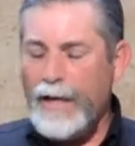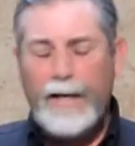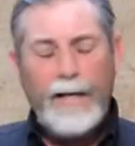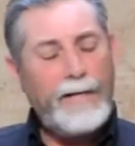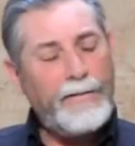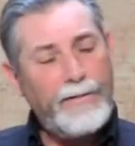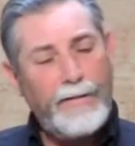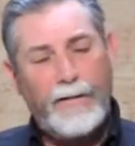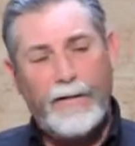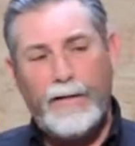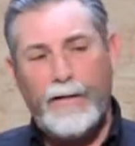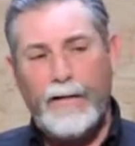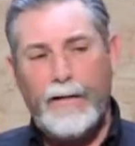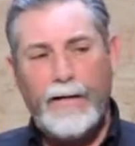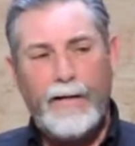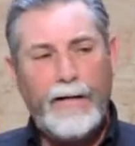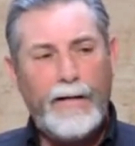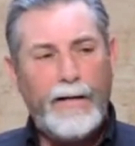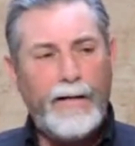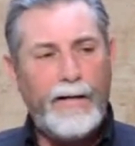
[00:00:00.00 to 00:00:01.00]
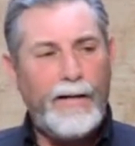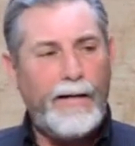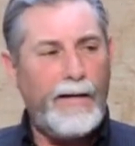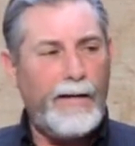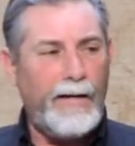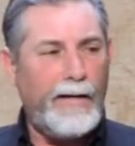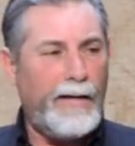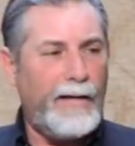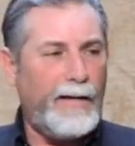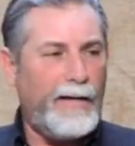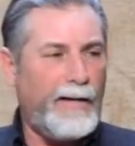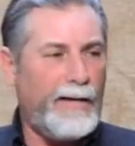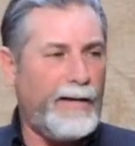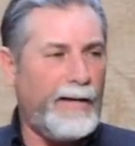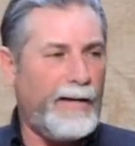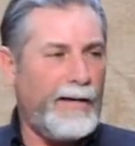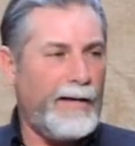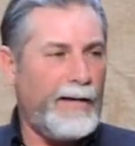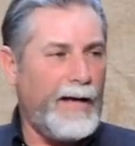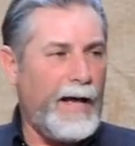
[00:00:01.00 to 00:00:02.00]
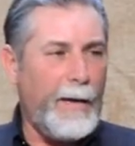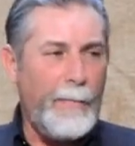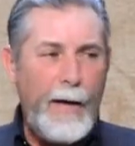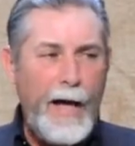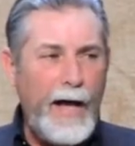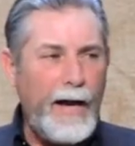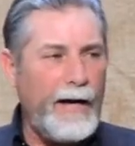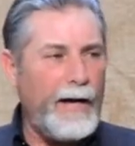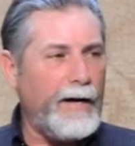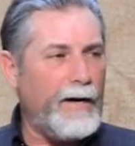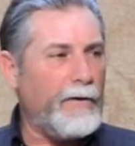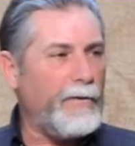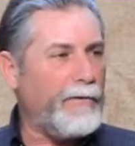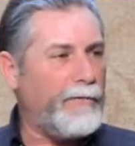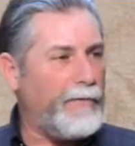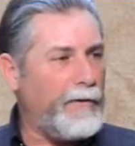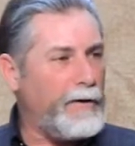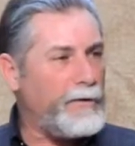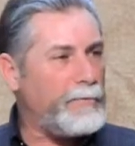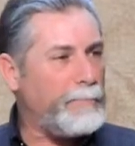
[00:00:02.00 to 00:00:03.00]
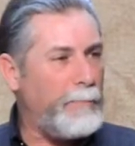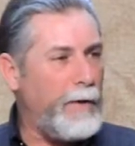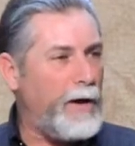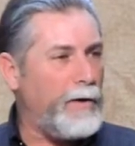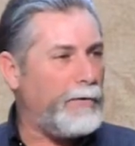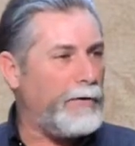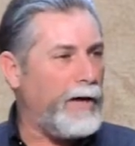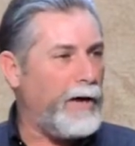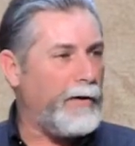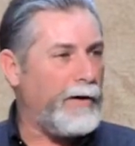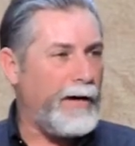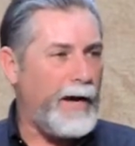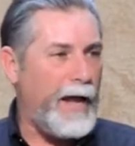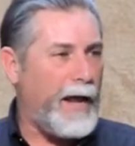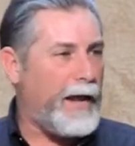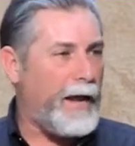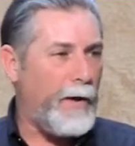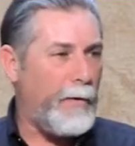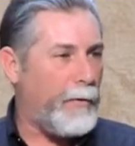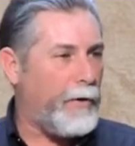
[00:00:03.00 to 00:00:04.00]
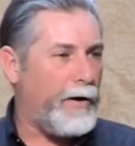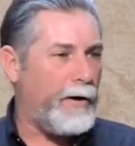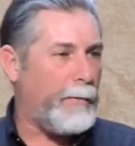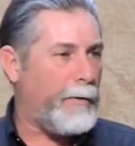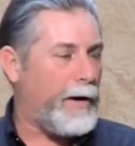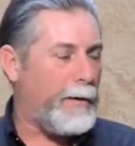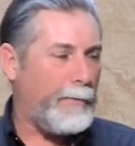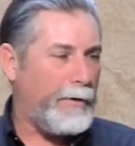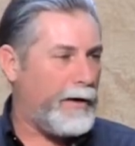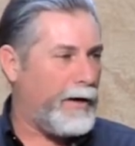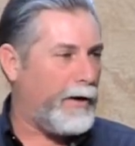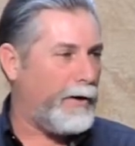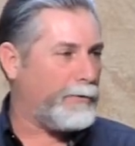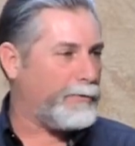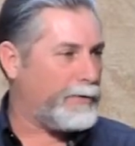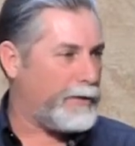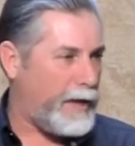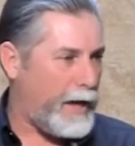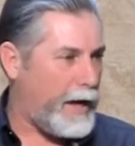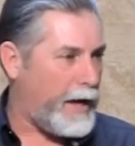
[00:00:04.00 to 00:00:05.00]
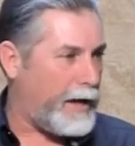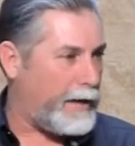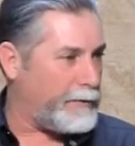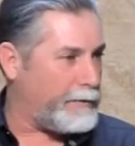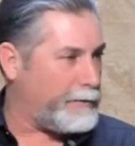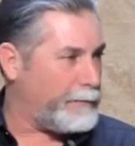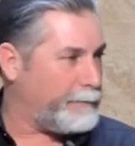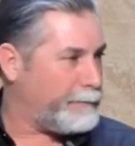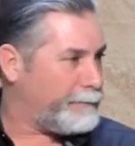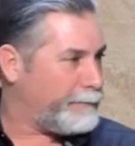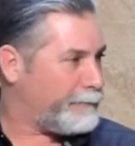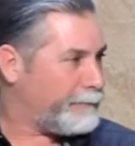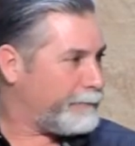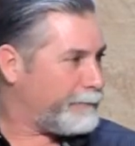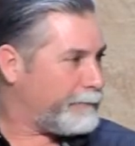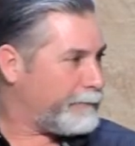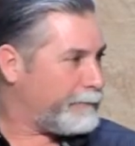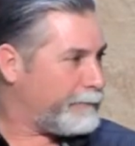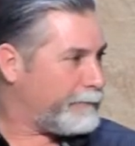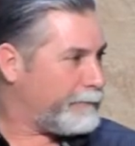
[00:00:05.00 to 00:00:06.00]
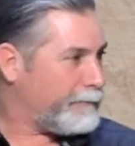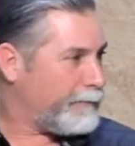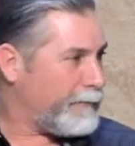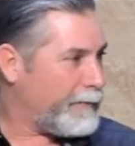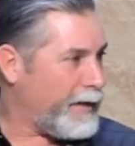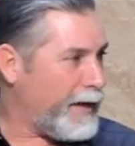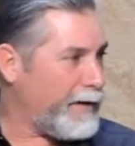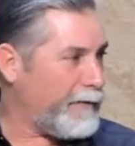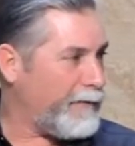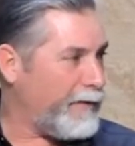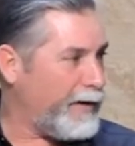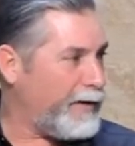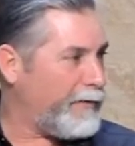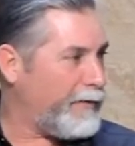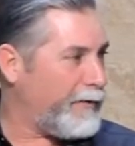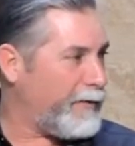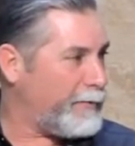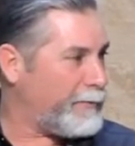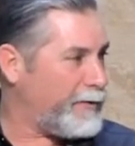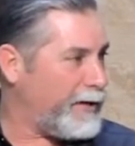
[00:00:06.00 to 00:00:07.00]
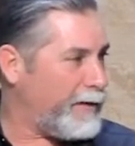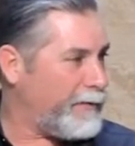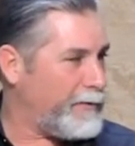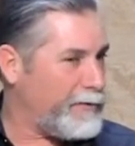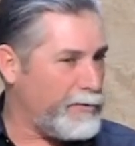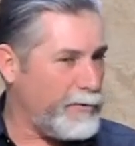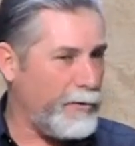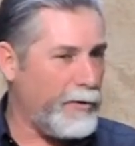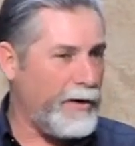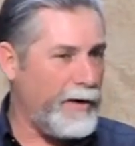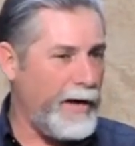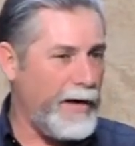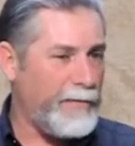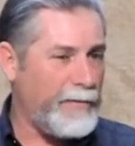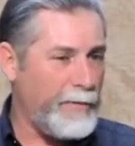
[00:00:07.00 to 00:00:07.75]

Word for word: listen I'm out of here on the first boat load, and I ain't worried about my dogs and cats. They can fend for themselves and sort it